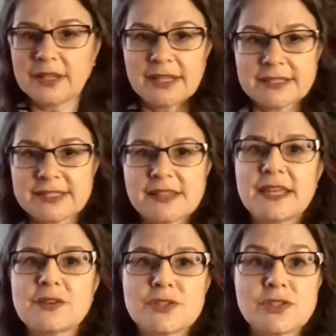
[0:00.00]
like
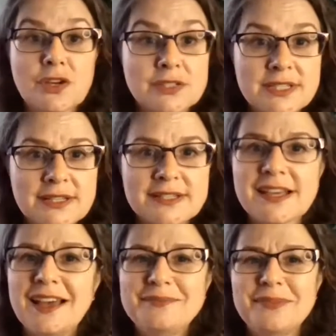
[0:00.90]
10,000 thoughts at a
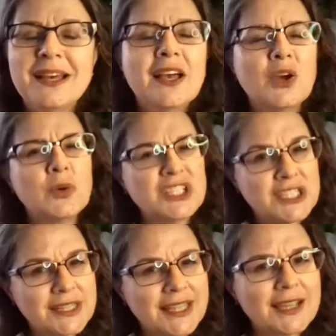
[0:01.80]
time. Where
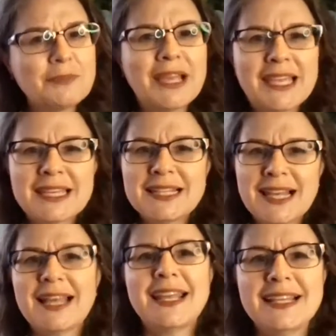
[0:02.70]
do you think my kid
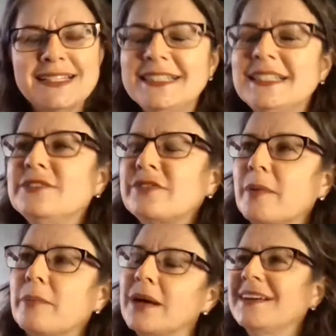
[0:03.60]
got ADD from?